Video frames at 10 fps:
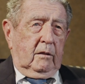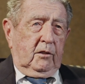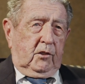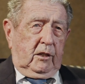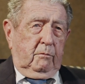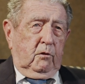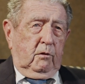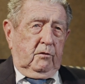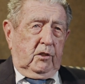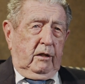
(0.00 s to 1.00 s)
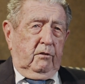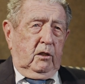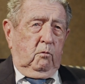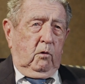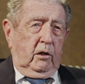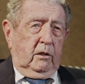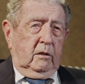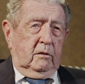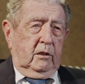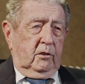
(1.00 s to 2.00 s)
the summer of
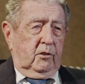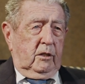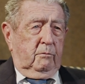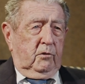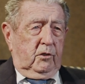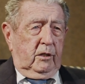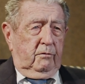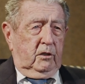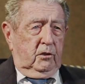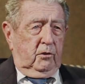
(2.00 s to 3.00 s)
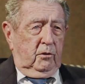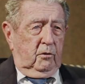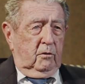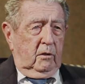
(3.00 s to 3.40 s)
'71 to the summer of '72,